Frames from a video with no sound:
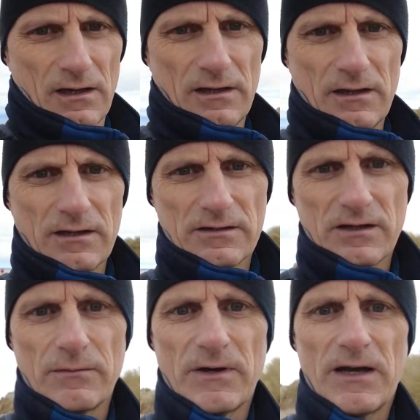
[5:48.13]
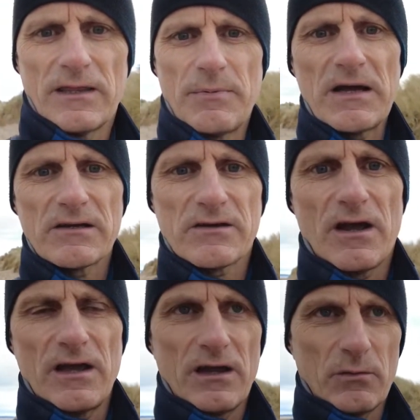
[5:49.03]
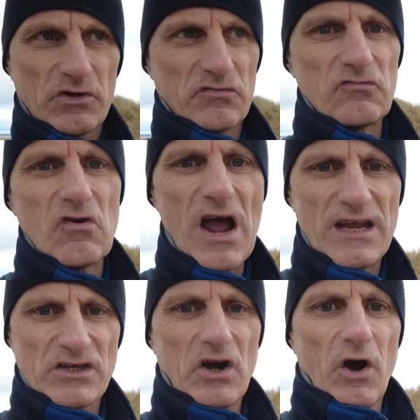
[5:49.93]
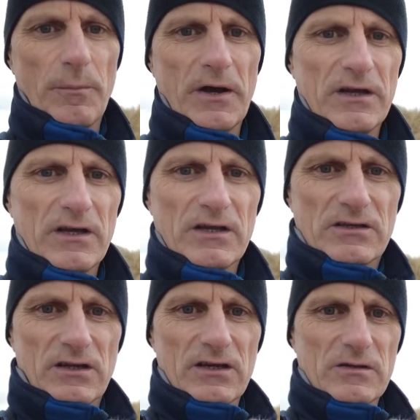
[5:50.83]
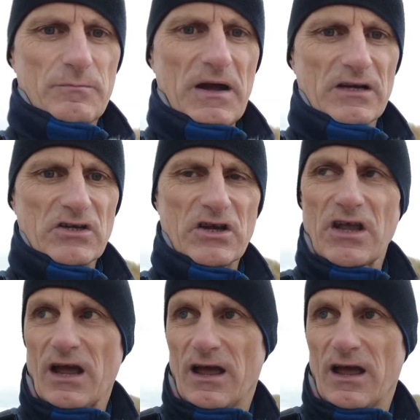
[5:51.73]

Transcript: you can see where the banks are here, was right up to these banks here.